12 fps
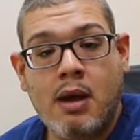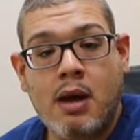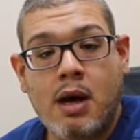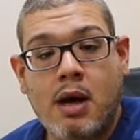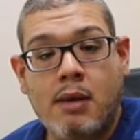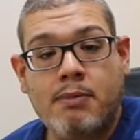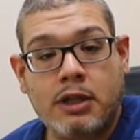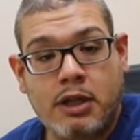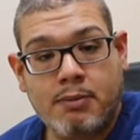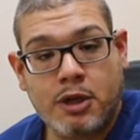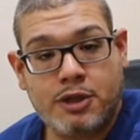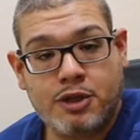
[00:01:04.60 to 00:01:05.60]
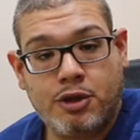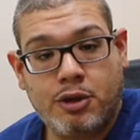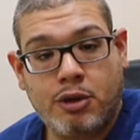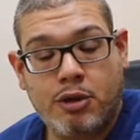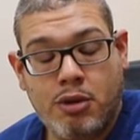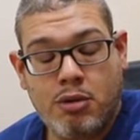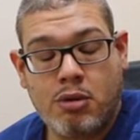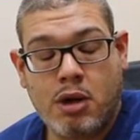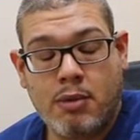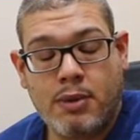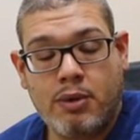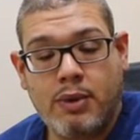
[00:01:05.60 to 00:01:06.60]
but the most 2
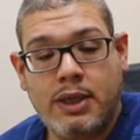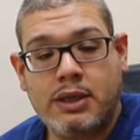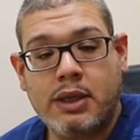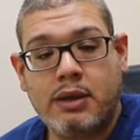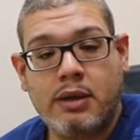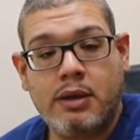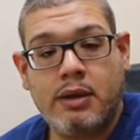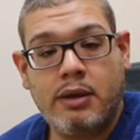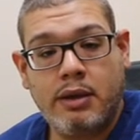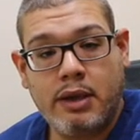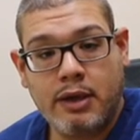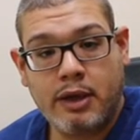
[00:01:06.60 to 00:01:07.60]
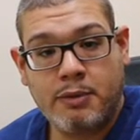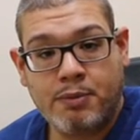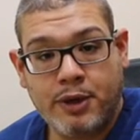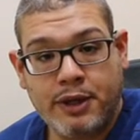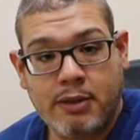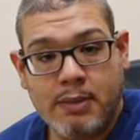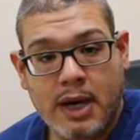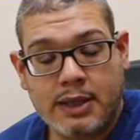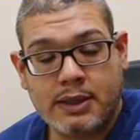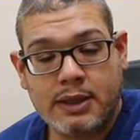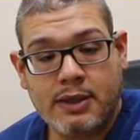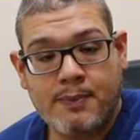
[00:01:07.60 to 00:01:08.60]
common ways are the non-breathing
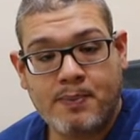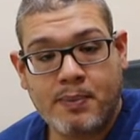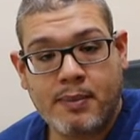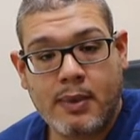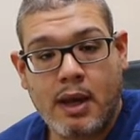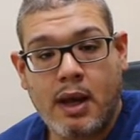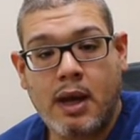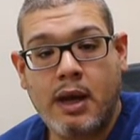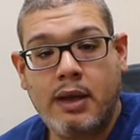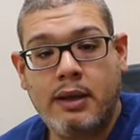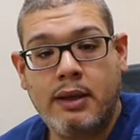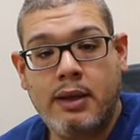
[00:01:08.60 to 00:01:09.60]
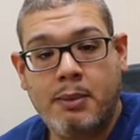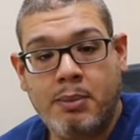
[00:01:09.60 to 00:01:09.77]
mask and the